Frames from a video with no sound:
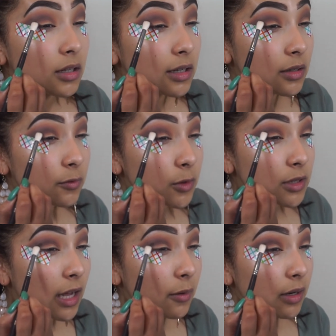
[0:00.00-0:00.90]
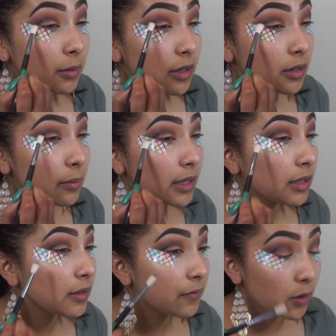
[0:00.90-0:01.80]
And with that one, I'm gonna
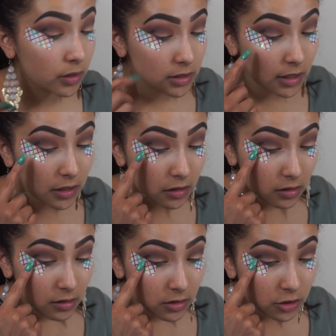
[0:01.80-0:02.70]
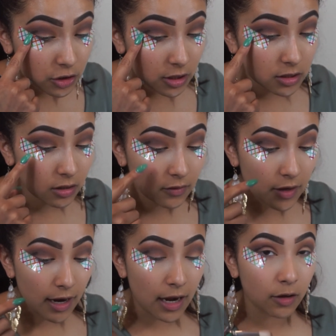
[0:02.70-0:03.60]
mainly focus it just on the
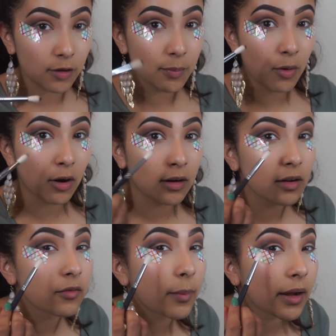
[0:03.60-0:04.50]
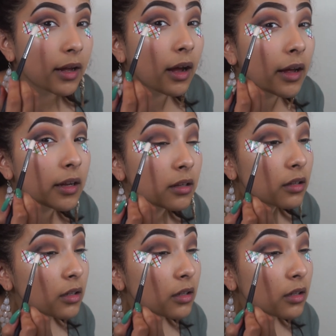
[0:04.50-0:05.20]
outer part of my eye,